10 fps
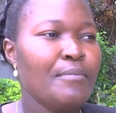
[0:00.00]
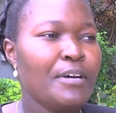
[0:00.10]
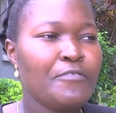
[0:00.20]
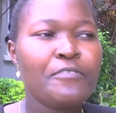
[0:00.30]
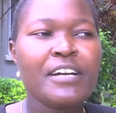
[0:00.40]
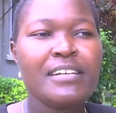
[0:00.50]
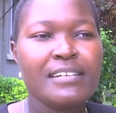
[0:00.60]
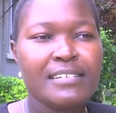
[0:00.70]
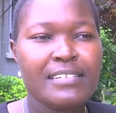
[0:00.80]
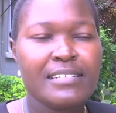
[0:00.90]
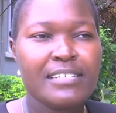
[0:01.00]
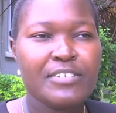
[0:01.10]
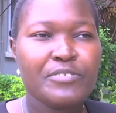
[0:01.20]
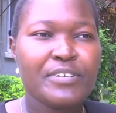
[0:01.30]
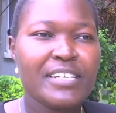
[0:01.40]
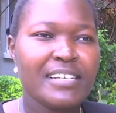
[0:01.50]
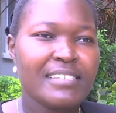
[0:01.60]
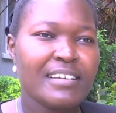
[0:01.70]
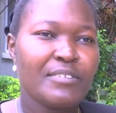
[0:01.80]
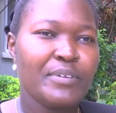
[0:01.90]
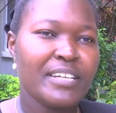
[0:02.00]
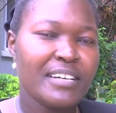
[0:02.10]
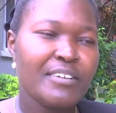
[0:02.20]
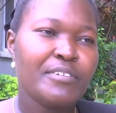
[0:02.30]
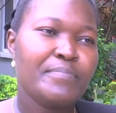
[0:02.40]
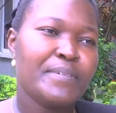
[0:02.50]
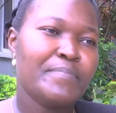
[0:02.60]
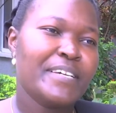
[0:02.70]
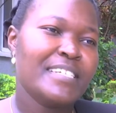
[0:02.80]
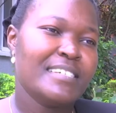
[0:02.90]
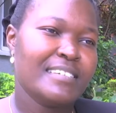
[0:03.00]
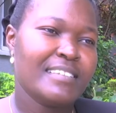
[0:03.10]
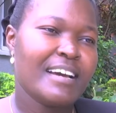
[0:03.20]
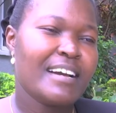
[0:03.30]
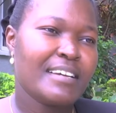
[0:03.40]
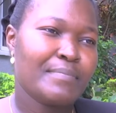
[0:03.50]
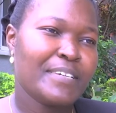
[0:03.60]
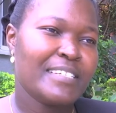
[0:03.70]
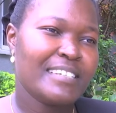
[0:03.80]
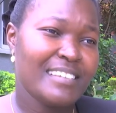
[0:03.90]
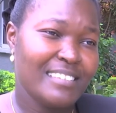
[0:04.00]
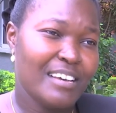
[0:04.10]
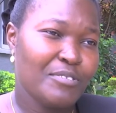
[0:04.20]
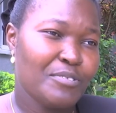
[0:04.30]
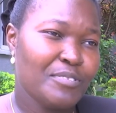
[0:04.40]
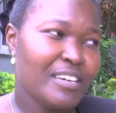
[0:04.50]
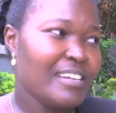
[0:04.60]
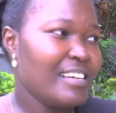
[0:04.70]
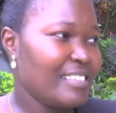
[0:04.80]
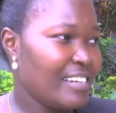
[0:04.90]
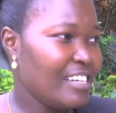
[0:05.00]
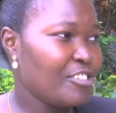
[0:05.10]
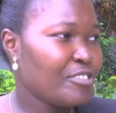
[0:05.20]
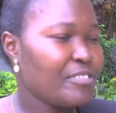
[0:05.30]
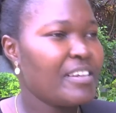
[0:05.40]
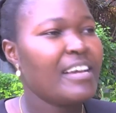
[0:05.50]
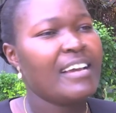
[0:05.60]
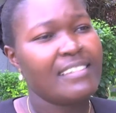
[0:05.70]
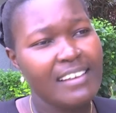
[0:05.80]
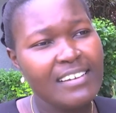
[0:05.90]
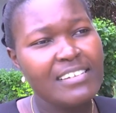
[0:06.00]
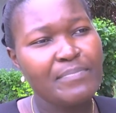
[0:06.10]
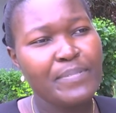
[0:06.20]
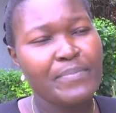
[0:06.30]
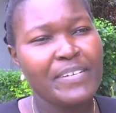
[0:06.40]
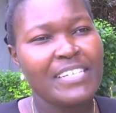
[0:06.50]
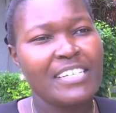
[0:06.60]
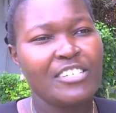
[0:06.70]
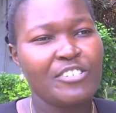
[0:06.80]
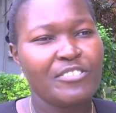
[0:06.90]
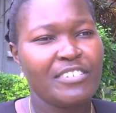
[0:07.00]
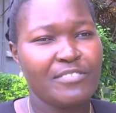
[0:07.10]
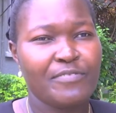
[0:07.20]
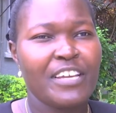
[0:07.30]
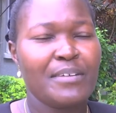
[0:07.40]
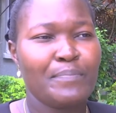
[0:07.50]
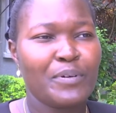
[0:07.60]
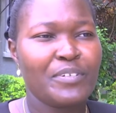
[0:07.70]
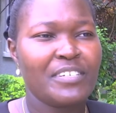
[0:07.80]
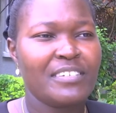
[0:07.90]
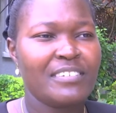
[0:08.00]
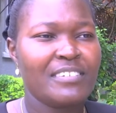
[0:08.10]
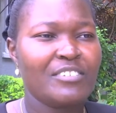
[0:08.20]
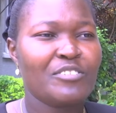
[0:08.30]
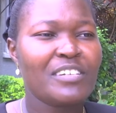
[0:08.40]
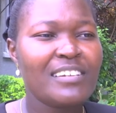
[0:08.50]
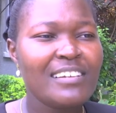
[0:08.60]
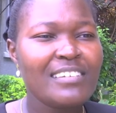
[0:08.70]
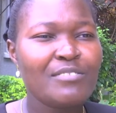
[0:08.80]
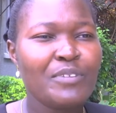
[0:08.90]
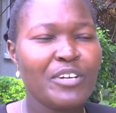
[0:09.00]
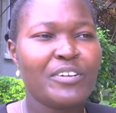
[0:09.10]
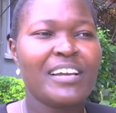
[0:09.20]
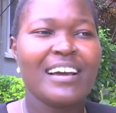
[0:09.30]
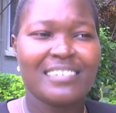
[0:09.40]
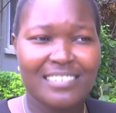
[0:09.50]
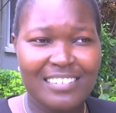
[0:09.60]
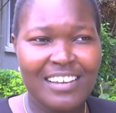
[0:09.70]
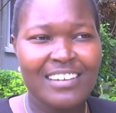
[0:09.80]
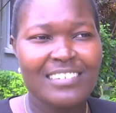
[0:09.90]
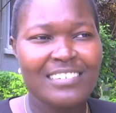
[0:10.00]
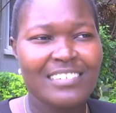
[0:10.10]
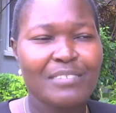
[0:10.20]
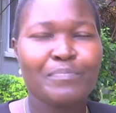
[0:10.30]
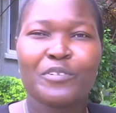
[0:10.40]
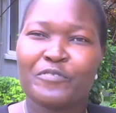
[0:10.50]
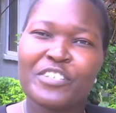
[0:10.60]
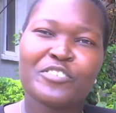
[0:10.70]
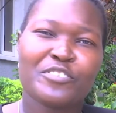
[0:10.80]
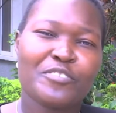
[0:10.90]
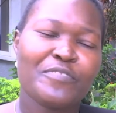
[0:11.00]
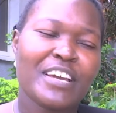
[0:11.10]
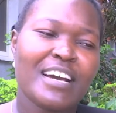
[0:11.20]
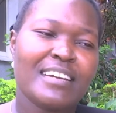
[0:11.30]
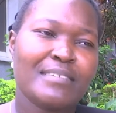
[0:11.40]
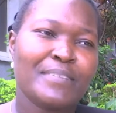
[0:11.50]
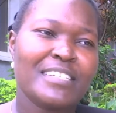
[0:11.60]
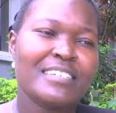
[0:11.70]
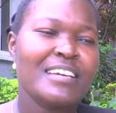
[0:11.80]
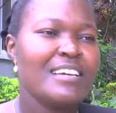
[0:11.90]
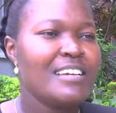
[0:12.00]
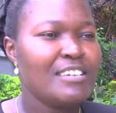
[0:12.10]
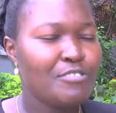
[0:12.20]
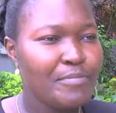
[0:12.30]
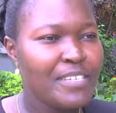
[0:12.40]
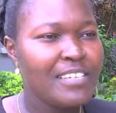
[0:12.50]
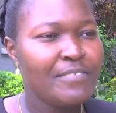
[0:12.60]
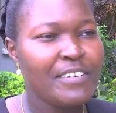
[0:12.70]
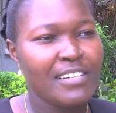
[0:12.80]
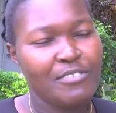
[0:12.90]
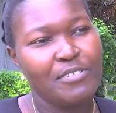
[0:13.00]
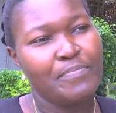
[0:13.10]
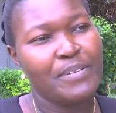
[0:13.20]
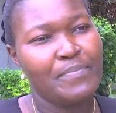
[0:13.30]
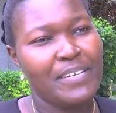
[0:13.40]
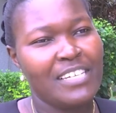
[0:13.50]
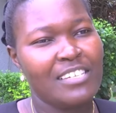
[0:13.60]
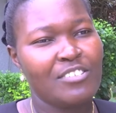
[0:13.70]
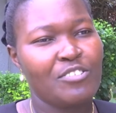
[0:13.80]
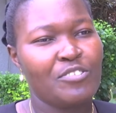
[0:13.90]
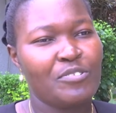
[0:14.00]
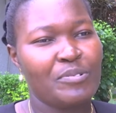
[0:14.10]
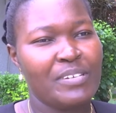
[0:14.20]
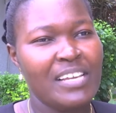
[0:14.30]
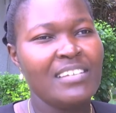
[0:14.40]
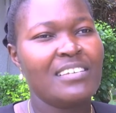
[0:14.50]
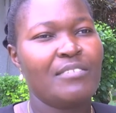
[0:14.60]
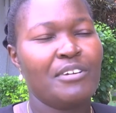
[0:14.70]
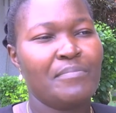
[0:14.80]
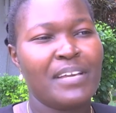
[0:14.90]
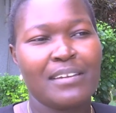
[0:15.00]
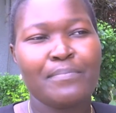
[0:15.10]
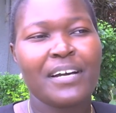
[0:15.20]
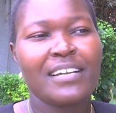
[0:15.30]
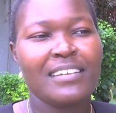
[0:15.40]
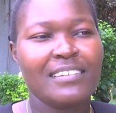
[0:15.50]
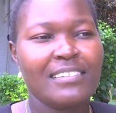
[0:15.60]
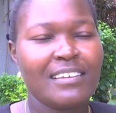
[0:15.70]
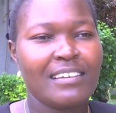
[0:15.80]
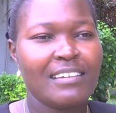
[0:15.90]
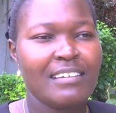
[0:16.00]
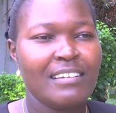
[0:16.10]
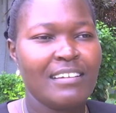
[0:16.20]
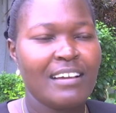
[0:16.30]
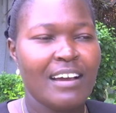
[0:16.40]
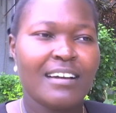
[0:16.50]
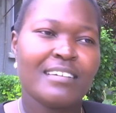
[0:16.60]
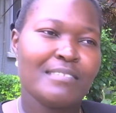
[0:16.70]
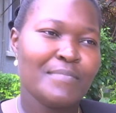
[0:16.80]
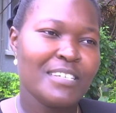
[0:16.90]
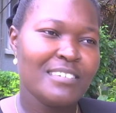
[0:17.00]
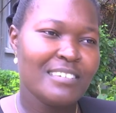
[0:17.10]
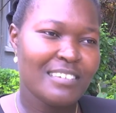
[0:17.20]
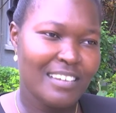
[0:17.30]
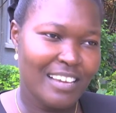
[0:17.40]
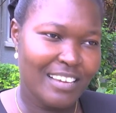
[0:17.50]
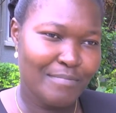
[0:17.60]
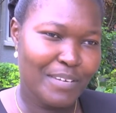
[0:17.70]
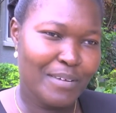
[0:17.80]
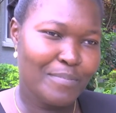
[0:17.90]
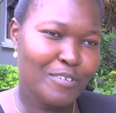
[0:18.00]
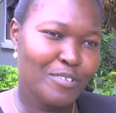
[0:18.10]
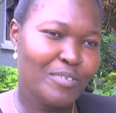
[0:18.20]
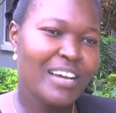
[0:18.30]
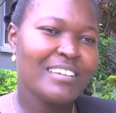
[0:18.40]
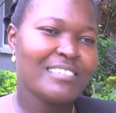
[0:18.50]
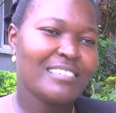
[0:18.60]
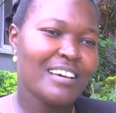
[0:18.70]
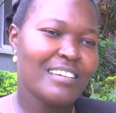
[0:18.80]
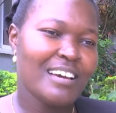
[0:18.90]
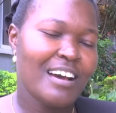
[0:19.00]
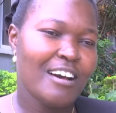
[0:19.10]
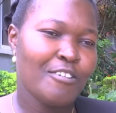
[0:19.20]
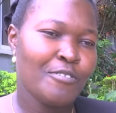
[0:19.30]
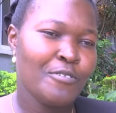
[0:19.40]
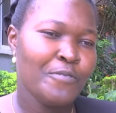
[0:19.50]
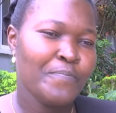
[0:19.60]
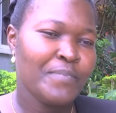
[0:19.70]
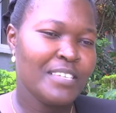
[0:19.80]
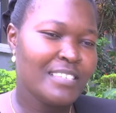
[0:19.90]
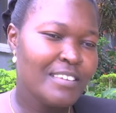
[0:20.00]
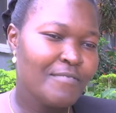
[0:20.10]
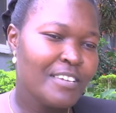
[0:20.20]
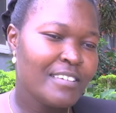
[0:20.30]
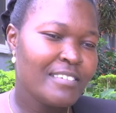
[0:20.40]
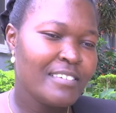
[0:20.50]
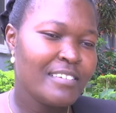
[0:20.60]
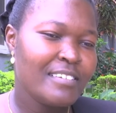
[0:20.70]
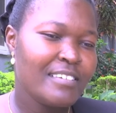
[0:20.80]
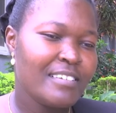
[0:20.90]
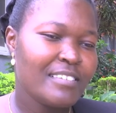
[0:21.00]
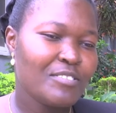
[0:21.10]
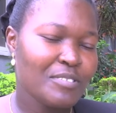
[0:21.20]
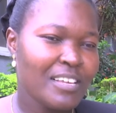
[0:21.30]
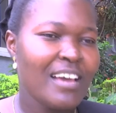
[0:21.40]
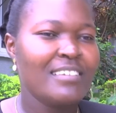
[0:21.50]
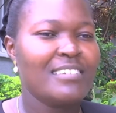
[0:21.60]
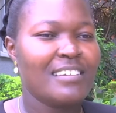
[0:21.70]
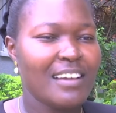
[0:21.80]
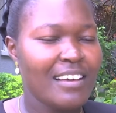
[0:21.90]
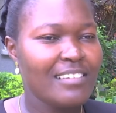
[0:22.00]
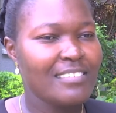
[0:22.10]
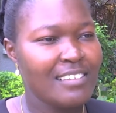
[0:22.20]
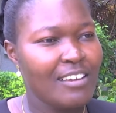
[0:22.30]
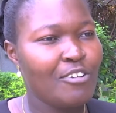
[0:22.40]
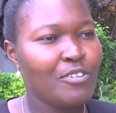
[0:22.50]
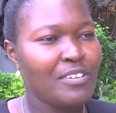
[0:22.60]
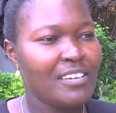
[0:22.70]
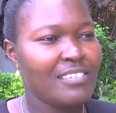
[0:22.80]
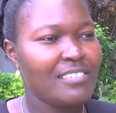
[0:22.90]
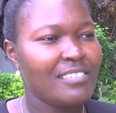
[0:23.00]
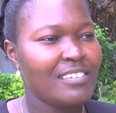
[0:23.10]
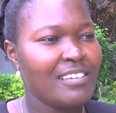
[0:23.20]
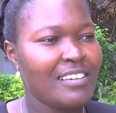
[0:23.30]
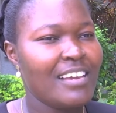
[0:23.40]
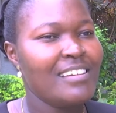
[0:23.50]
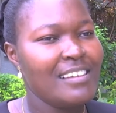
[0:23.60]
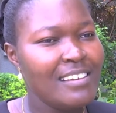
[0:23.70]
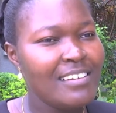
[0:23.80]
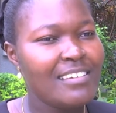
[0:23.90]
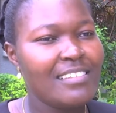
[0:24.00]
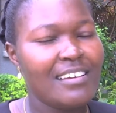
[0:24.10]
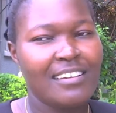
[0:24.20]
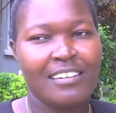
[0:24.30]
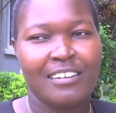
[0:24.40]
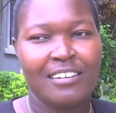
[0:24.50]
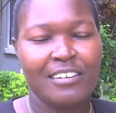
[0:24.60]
but finally, you realize that we are now implementing the agreement as South Sudan as a nation, and that implementation is very important. Not unless we all understand the provisions of the agreement, it will be difficult to implement. So later we'll be unpacking the agreement and be able to understand how the civil society and other stakeholders can link their